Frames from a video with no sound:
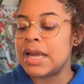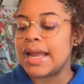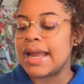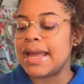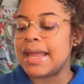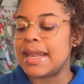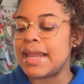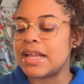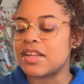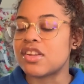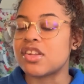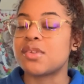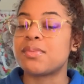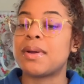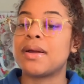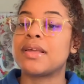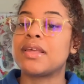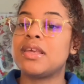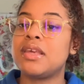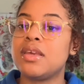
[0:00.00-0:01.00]
And I talked
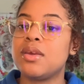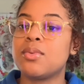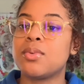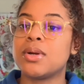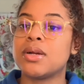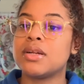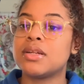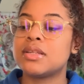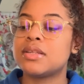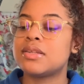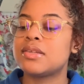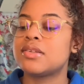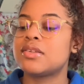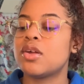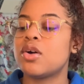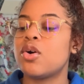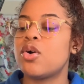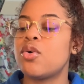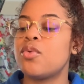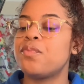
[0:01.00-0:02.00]
about keywords.
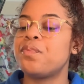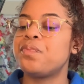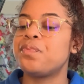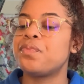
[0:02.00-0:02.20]
So